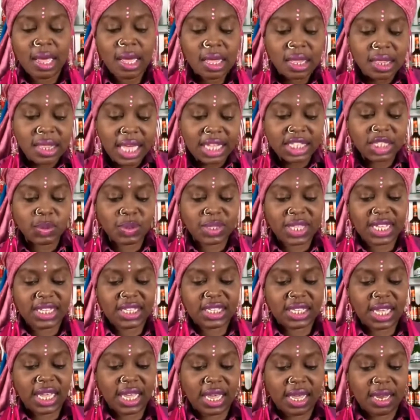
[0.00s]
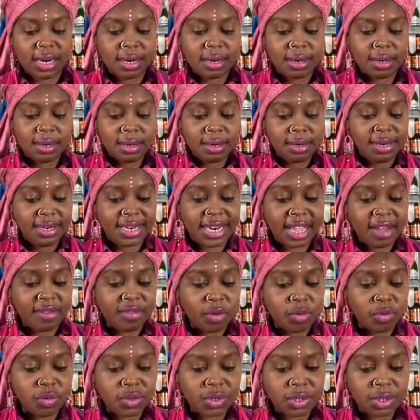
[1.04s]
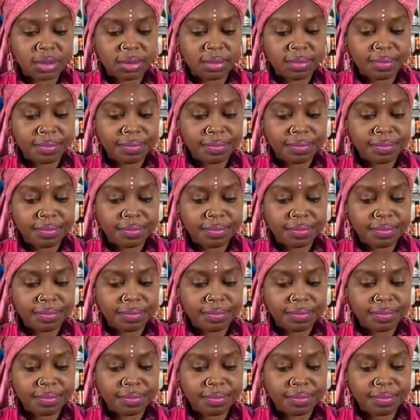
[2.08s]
That's what they said. Devils.